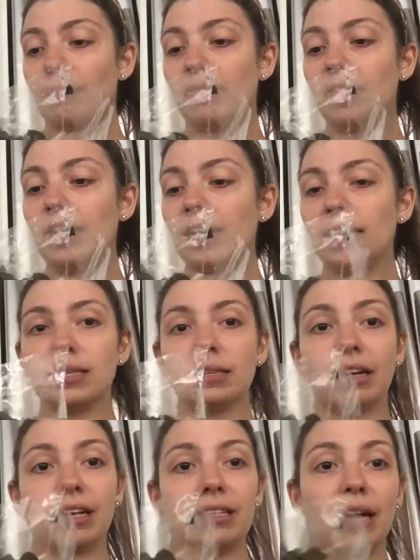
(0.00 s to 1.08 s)
thinking it's
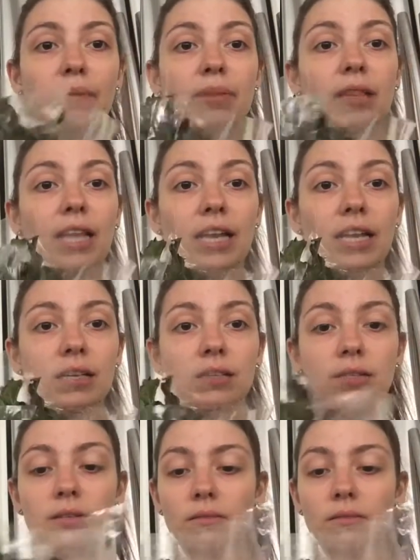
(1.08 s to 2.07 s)
like a type of lettuce,